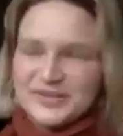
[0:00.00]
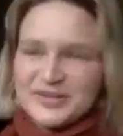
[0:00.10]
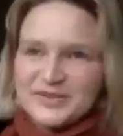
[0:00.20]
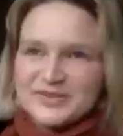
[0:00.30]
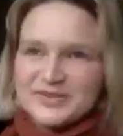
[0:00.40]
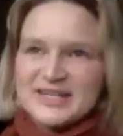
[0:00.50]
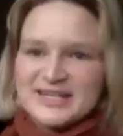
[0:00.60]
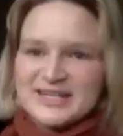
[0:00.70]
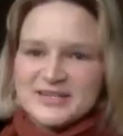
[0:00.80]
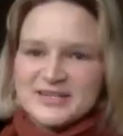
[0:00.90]
You know,
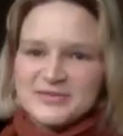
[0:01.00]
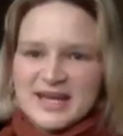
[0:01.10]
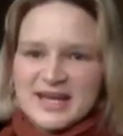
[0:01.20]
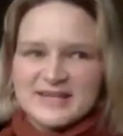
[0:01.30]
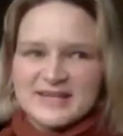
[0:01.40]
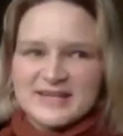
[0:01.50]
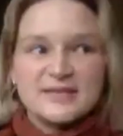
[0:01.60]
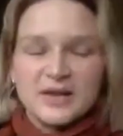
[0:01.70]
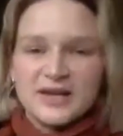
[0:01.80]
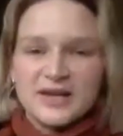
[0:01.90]
technically the UK is
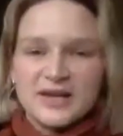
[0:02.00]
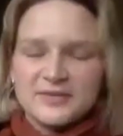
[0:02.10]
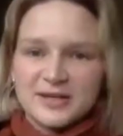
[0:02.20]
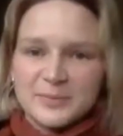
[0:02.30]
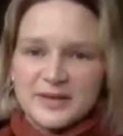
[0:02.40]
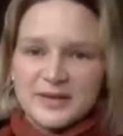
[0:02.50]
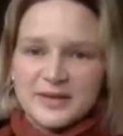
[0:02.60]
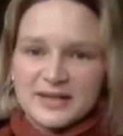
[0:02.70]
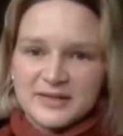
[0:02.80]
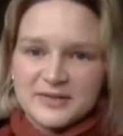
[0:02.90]
some kind of
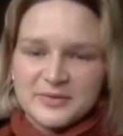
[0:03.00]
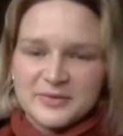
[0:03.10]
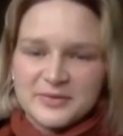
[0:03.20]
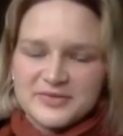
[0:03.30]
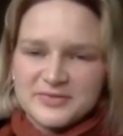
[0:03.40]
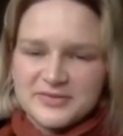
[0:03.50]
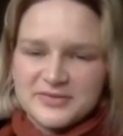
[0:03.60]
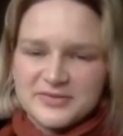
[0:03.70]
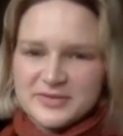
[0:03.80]
archipelago because you've got,